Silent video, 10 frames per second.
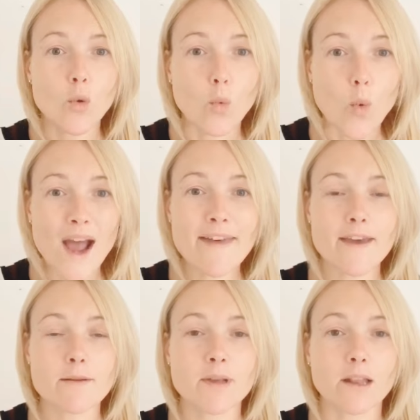where
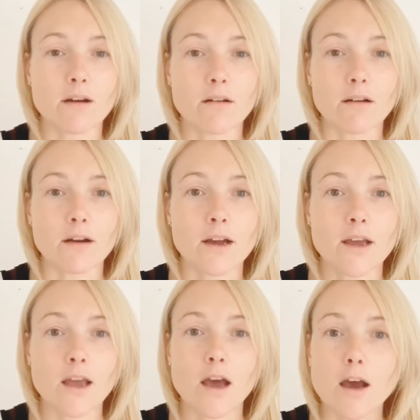they belong,
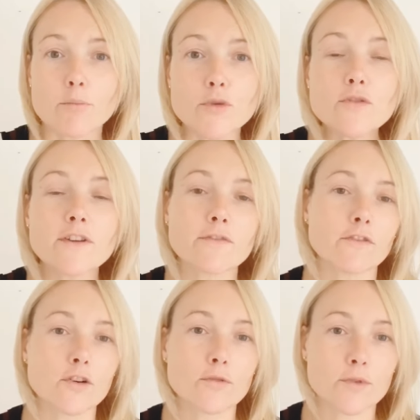and moving
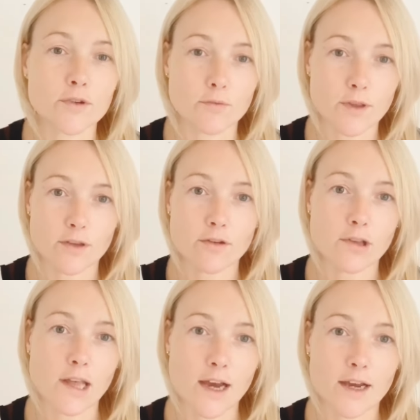forward with
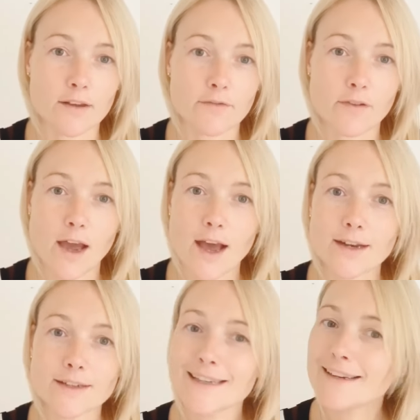your life.
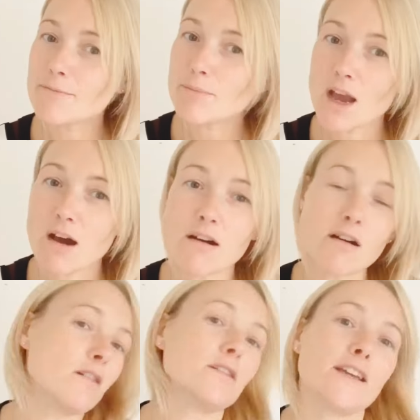And it can be
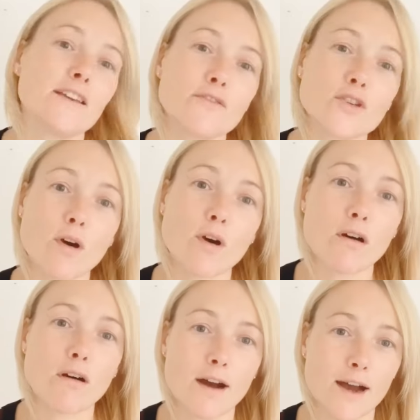hard if you
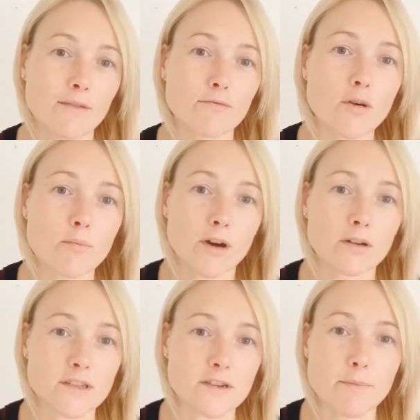are at rock
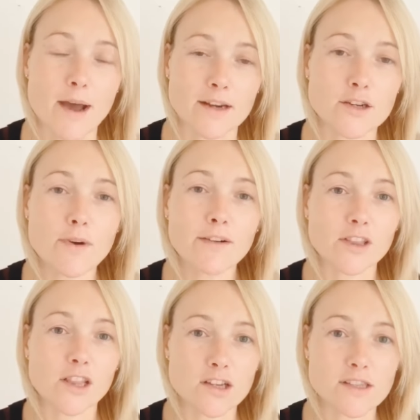bottom and you have
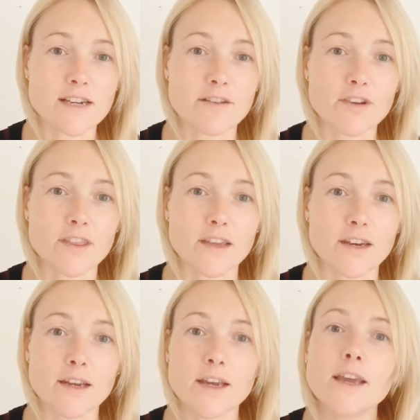lost
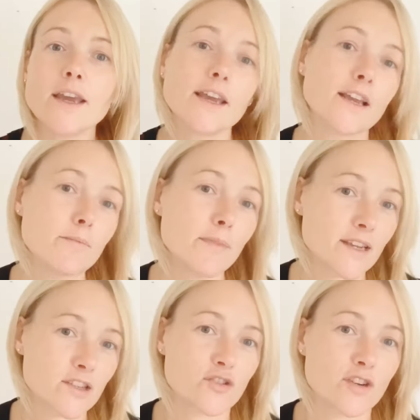everything. It can be
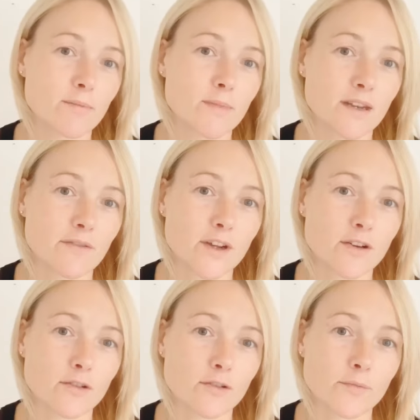extremely
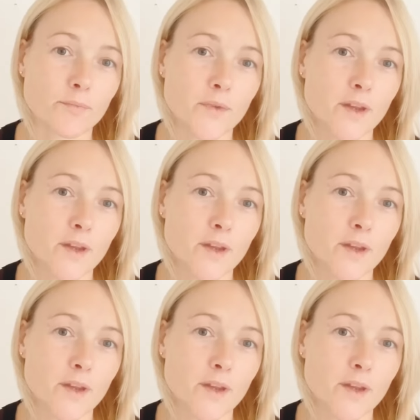difficult,